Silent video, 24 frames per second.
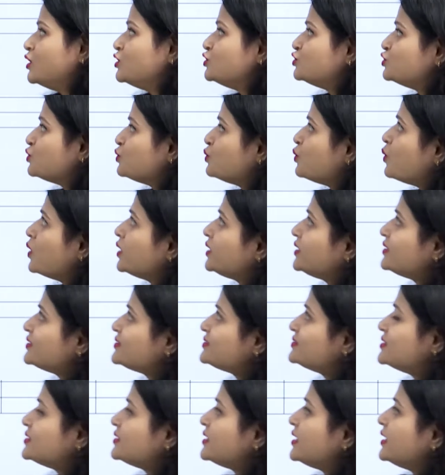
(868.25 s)
So, what
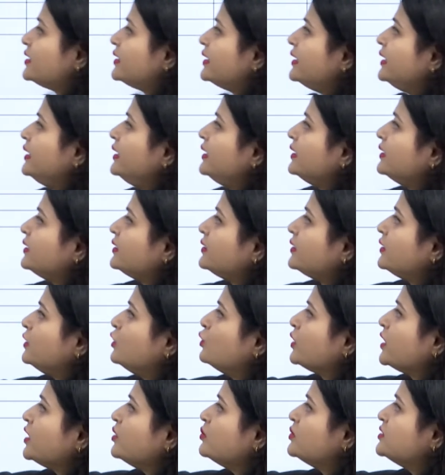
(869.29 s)
is the current year
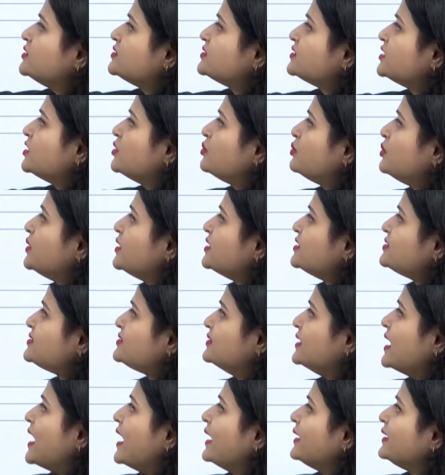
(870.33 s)
allocable surplus?
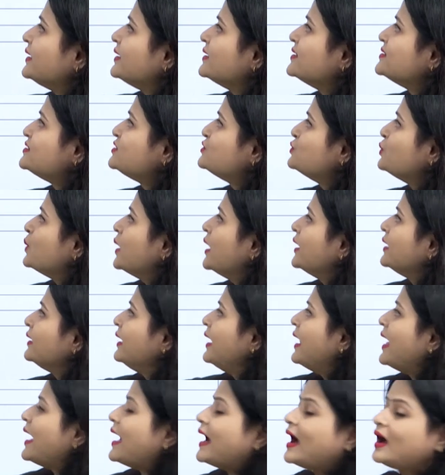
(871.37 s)
That is 1
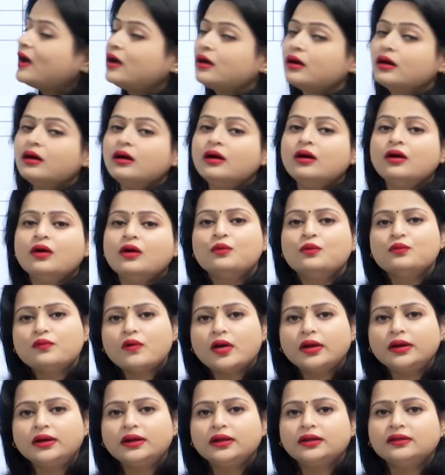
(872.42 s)
lakh
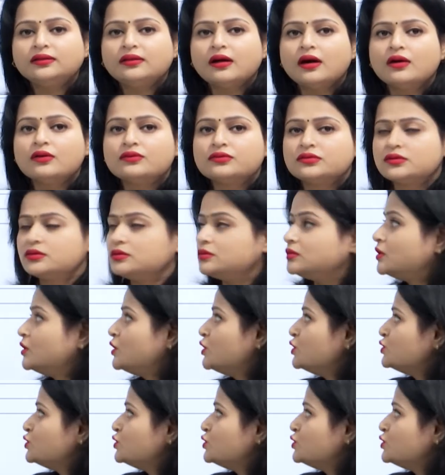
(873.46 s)
40,000.